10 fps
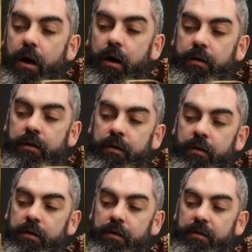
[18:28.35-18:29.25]

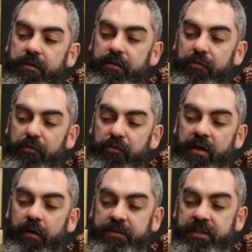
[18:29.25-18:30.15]
on
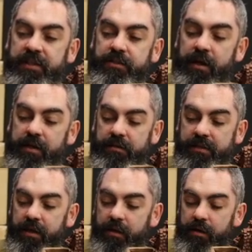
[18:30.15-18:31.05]
alternate tiles
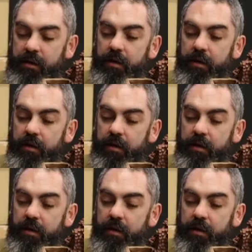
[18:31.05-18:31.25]
here.